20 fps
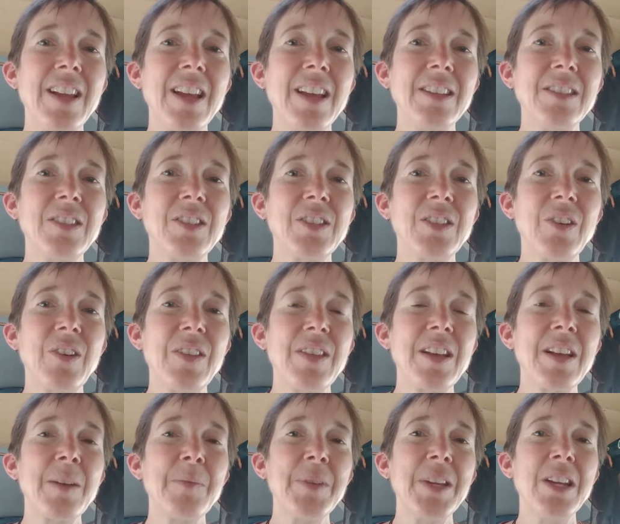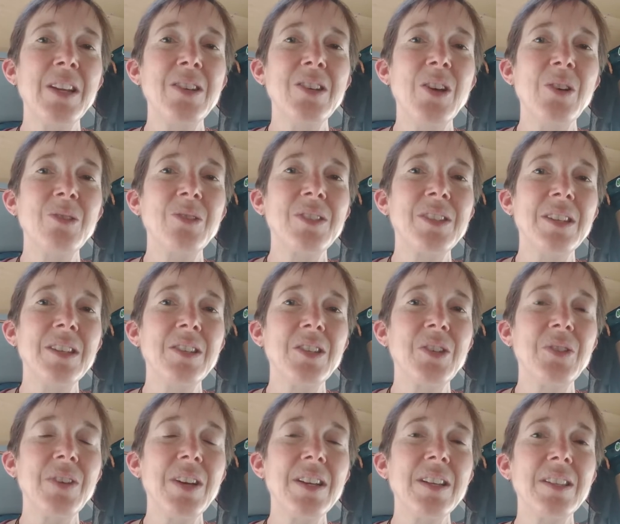and so I think I'm gonna nose
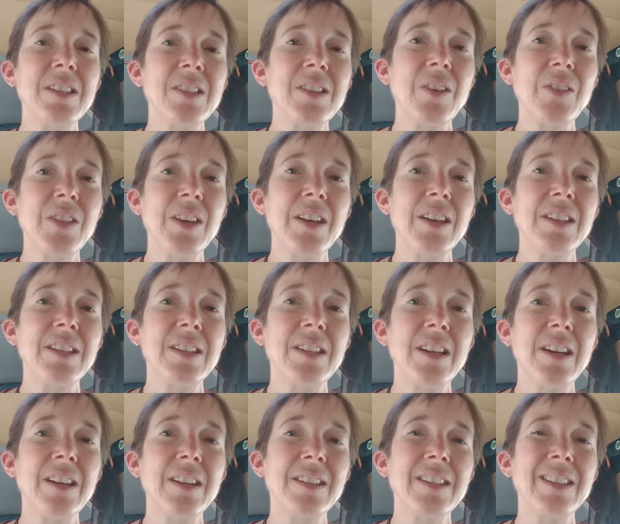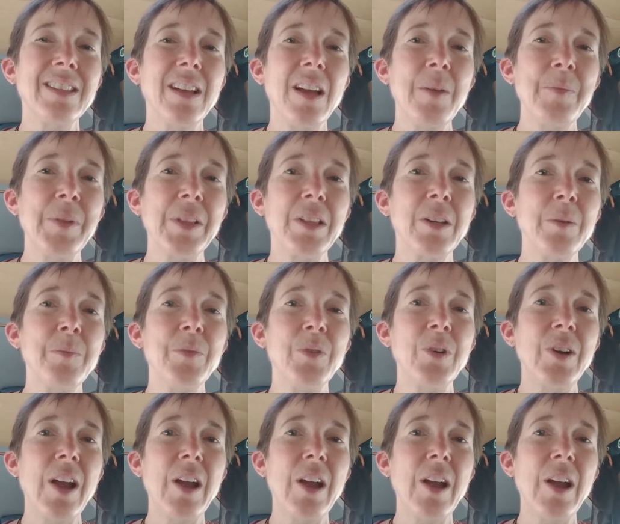into it so that I'm a little more